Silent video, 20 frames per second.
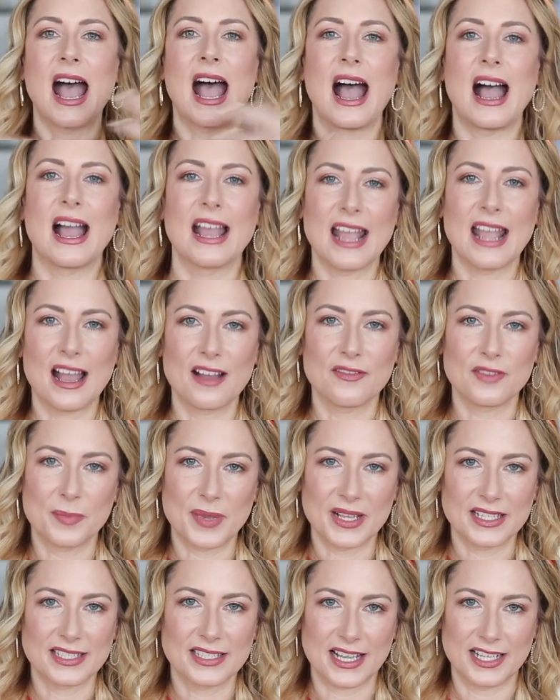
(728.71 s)
I have a
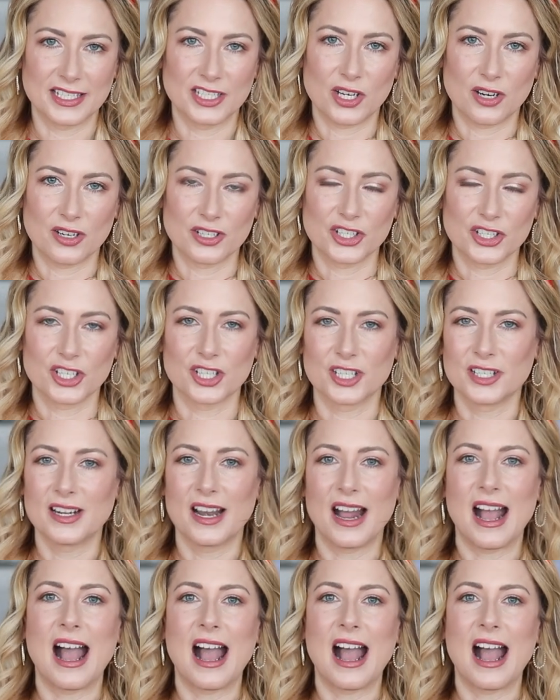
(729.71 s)
bedside charger.